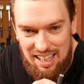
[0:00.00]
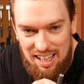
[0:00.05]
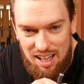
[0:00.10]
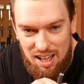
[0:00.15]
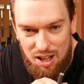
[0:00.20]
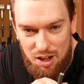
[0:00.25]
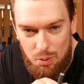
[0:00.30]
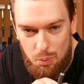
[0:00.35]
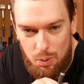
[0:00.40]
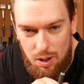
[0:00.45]

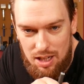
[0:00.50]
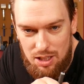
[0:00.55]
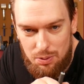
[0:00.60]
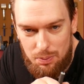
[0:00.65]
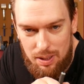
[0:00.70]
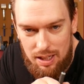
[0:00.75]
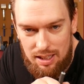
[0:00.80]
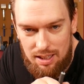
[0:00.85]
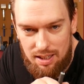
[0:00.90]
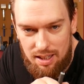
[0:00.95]
uh, why
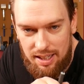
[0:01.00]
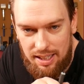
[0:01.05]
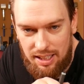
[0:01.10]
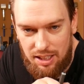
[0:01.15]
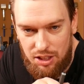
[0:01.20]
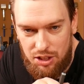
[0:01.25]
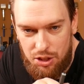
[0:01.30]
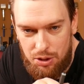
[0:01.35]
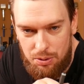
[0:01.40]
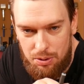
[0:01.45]
do I
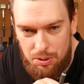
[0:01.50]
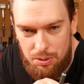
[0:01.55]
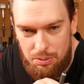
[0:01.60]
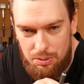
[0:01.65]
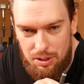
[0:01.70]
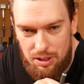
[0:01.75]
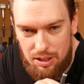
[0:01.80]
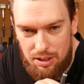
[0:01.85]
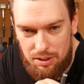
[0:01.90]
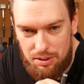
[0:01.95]
like
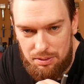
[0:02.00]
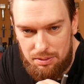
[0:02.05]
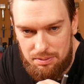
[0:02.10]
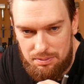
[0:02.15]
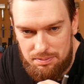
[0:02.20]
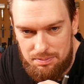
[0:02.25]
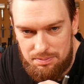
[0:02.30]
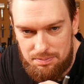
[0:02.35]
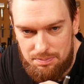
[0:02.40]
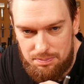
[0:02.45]
Yoohoo glue?
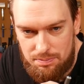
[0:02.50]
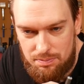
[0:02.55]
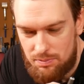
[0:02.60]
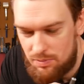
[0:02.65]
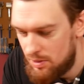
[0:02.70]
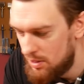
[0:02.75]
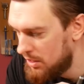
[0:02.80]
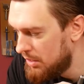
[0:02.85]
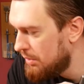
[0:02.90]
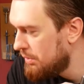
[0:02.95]

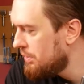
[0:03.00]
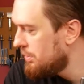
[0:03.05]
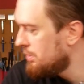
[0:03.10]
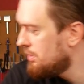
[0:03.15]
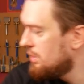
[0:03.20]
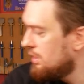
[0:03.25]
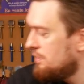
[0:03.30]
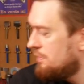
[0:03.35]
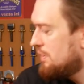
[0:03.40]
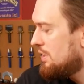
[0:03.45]

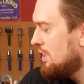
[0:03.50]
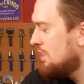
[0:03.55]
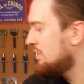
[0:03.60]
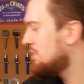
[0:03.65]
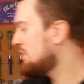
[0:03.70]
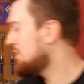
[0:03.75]
Yoohoo glue, for those